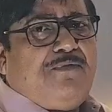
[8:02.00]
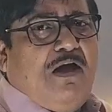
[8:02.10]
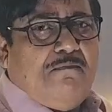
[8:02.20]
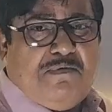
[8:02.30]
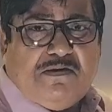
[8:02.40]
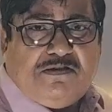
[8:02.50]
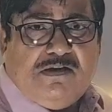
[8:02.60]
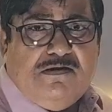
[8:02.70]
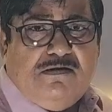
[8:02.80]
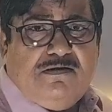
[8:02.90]
A
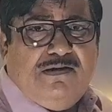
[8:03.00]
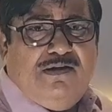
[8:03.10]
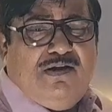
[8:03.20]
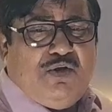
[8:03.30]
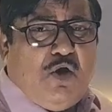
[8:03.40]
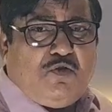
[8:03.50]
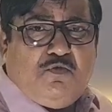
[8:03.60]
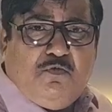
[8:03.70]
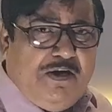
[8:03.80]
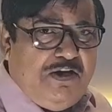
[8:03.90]
person not
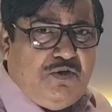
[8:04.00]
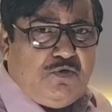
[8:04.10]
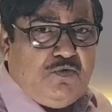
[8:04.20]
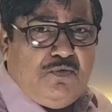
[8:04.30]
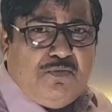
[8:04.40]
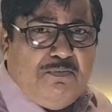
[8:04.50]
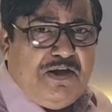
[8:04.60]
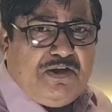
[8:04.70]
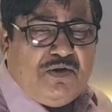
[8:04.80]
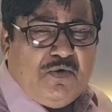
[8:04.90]
willing to
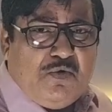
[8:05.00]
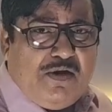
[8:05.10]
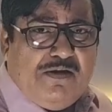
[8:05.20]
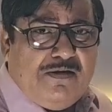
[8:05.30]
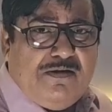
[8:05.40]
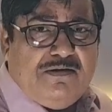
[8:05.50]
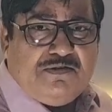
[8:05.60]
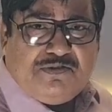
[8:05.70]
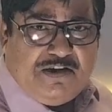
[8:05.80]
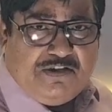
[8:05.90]
make oral
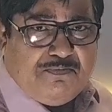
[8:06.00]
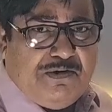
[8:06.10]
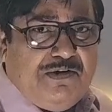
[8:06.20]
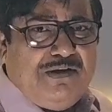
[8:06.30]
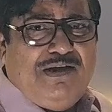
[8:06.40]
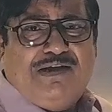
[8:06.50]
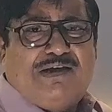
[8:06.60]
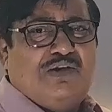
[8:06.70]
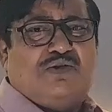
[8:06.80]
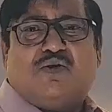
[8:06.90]
statement
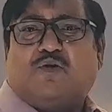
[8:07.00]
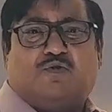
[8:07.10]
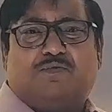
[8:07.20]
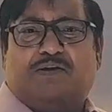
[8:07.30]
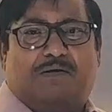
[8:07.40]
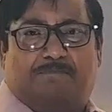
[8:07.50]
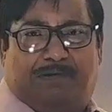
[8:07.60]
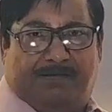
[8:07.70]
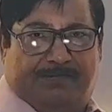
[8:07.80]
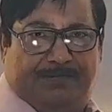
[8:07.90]
is not to be
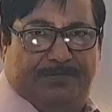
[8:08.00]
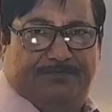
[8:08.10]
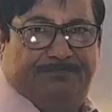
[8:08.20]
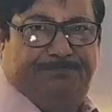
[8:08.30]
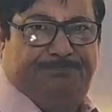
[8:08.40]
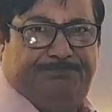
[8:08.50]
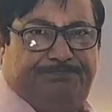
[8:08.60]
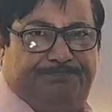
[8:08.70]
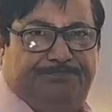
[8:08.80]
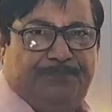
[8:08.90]
compelled.
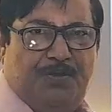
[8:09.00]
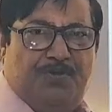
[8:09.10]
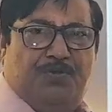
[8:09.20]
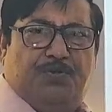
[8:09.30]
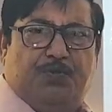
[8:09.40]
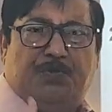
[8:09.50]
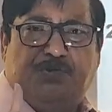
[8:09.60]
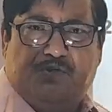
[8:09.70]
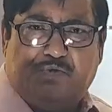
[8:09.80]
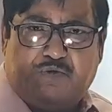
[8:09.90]
No
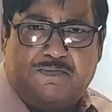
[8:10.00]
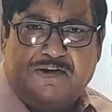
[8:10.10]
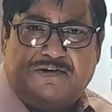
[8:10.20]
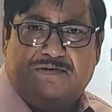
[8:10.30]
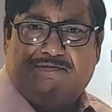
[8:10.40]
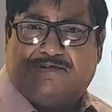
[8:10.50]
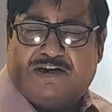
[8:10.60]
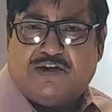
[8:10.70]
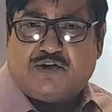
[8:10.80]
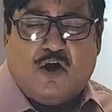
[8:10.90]
inducement,
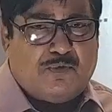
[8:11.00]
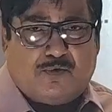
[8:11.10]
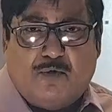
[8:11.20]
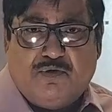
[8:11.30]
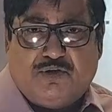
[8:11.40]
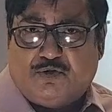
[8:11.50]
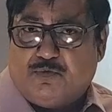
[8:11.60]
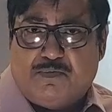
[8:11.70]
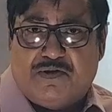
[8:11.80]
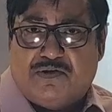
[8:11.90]
threat, or promise
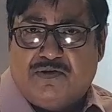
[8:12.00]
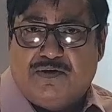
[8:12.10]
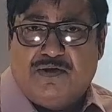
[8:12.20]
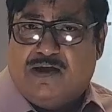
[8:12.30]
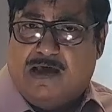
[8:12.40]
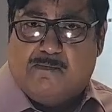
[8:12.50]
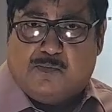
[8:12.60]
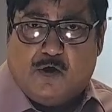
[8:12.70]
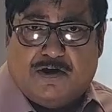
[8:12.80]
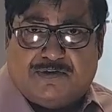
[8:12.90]
should be
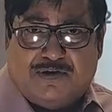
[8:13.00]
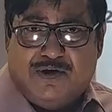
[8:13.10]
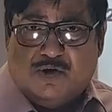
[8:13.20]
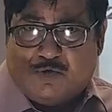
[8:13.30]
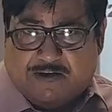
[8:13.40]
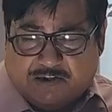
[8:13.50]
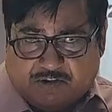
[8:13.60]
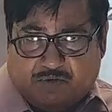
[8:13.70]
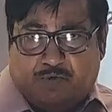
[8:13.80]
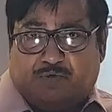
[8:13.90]
employed to
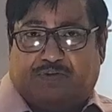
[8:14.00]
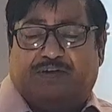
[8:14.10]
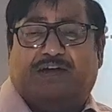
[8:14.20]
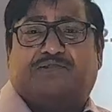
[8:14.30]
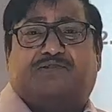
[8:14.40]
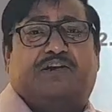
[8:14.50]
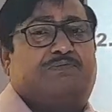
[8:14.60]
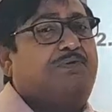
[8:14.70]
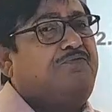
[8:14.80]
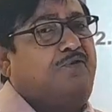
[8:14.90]
extort a
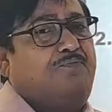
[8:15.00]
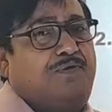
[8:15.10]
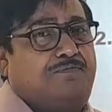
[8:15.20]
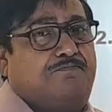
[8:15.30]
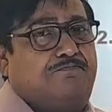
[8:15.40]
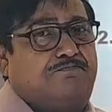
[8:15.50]
statement from him.